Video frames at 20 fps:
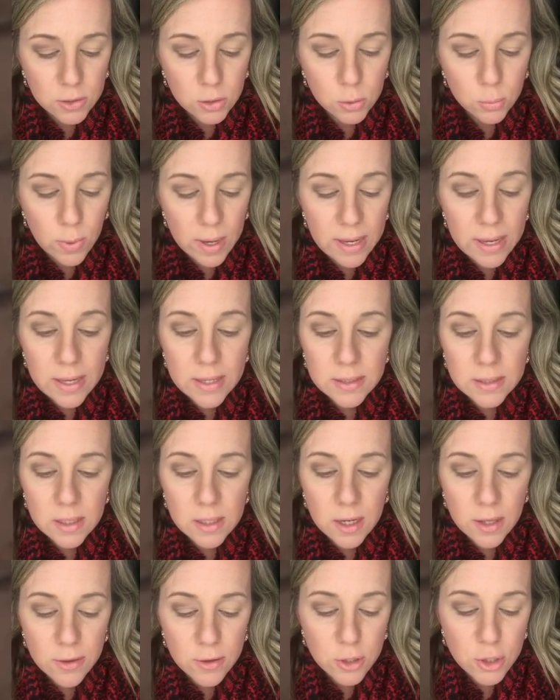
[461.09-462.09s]
And Swanky is
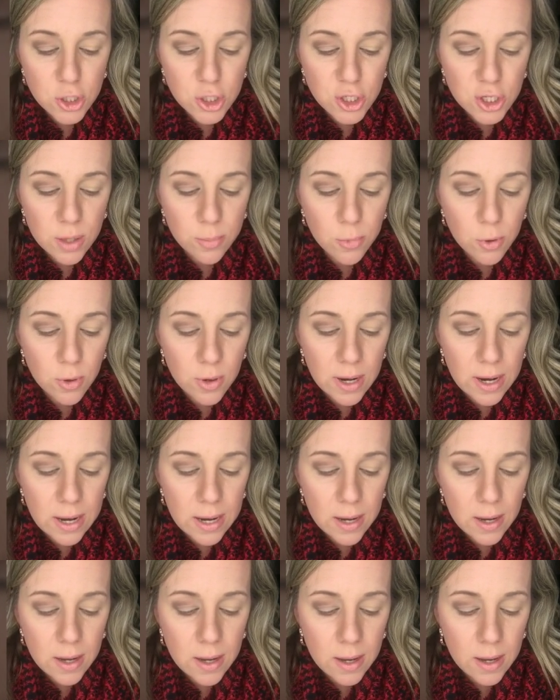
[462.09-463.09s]
another
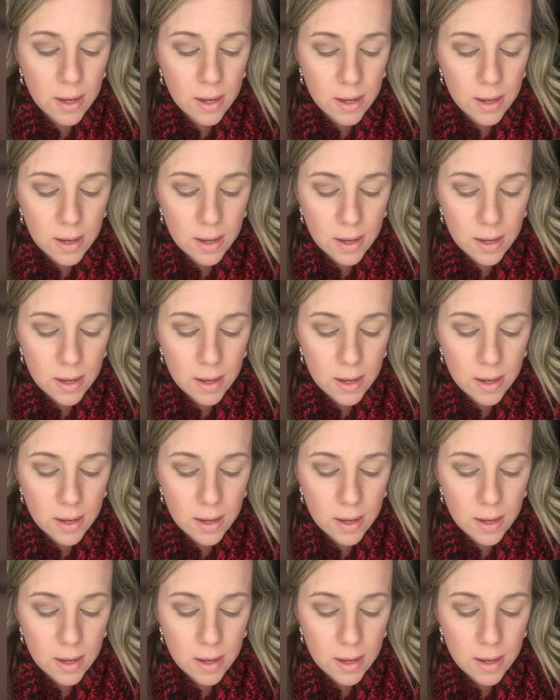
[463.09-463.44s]
shimmery